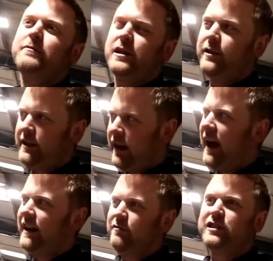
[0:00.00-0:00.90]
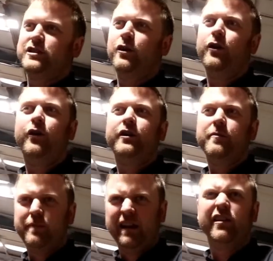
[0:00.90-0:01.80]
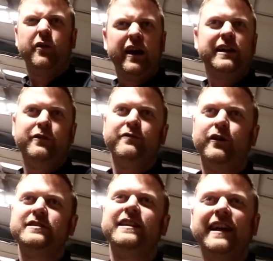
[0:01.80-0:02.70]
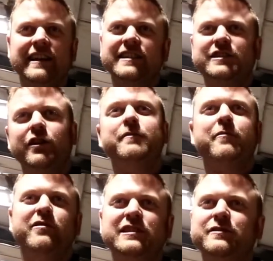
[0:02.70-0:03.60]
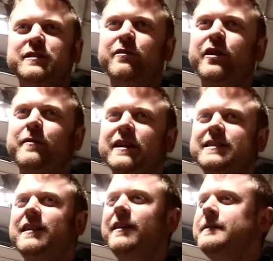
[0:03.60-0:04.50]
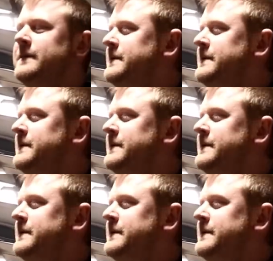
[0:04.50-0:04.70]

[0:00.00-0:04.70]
So he kind of had it restored and built the way he would have wanted it as a sort of memory to his brother, basically.